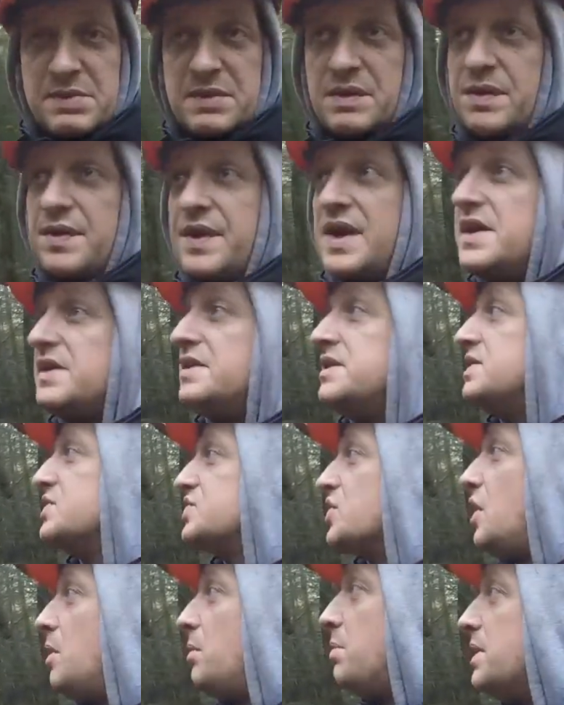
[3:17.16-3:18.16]
been thinned.
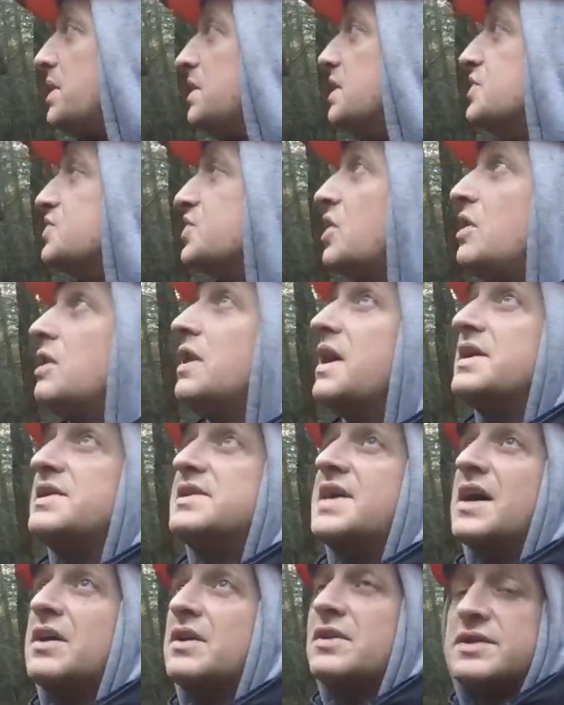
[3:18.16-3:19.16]
It's all like
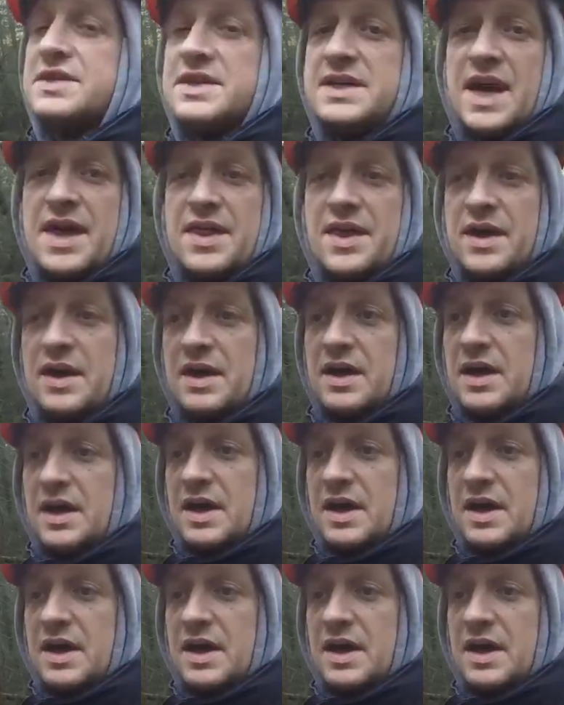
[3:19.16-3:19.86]
tangled together,